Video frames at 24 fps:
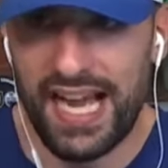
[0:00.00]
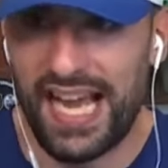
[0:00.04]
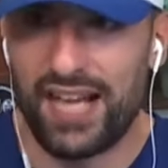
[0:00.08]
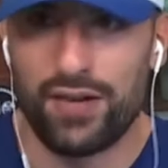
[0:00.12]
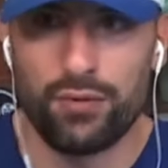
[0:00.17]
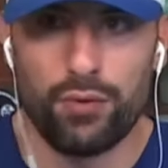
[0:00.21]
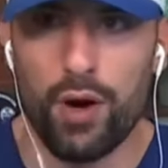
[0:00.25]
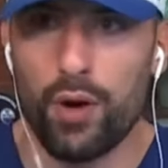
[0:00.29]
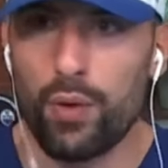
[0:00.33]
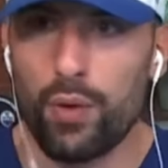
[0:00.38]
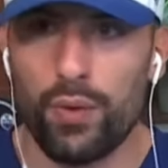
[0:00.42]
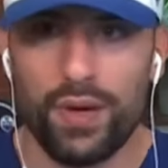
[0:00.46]

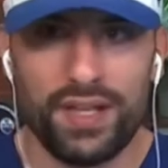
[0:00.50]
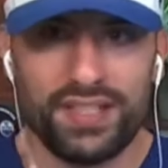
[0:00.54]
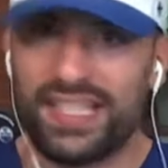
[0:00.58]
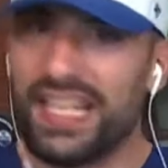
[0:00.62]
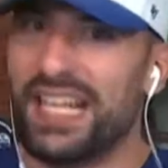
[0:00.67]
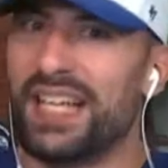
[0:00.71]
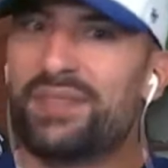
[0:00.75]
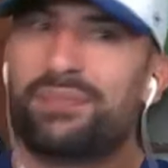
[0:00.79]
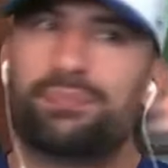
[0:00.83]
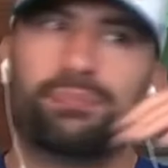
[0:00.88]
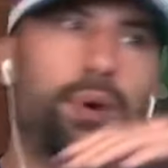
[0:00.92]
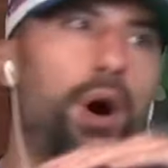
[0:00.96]
and what was
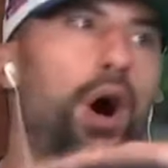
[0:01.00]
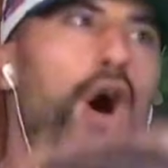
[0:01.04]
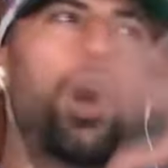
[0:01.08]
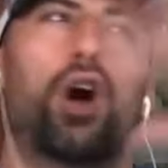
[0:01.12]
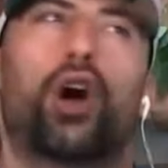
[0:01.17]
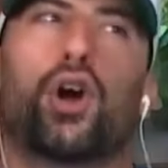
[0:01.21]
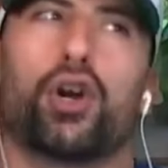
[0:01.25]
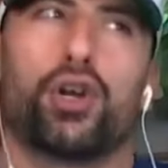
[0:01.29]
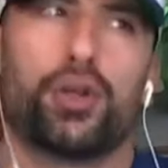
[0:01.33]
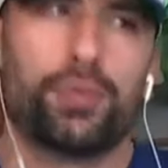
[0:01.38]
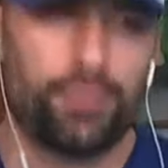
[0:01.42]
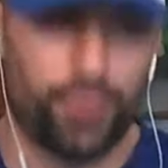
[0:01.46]
a
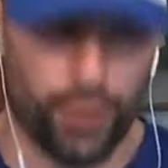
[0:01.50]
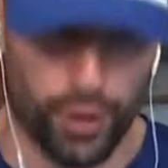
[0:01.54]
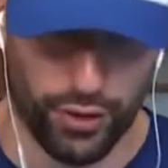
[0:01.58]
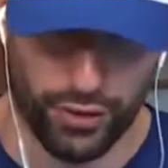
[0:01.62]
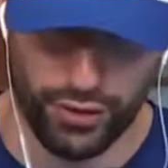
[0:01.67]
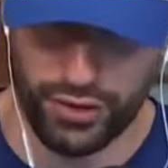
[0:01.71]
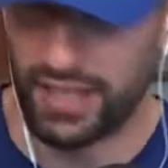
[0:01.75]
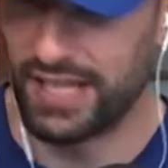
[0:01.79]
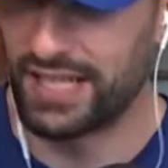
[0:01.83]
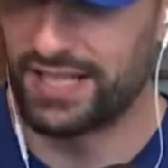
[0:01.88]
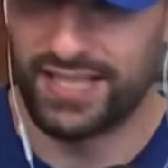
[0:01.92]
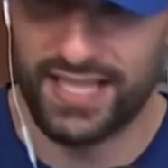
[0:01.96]
barn
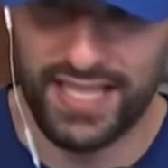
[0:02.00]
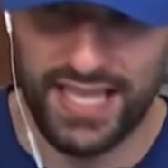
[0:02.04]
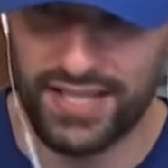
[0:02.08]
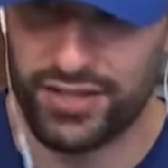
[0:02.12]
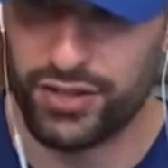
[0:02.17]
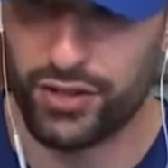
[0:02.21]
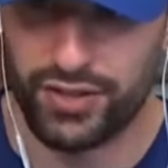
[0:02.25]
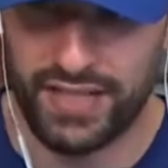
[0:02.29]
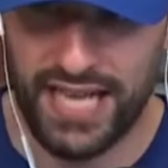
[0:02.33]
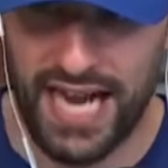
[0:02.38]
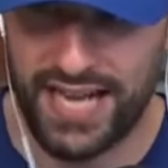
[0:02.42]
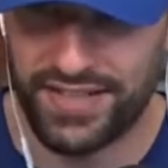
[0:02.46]
burner, I say
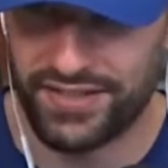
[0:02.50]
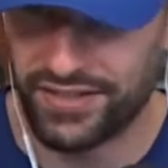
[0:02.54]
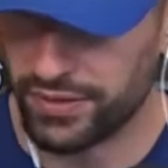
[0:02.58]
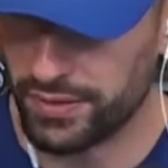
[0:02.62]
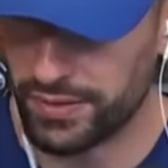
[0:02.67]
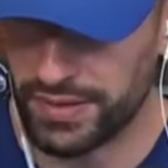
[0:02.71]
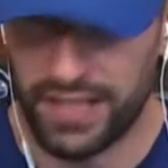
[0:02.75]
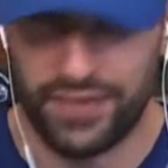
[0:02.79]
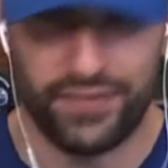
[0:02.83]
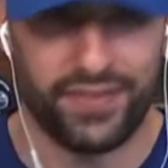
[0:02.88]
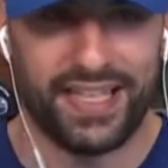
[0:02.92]
that sarcastically,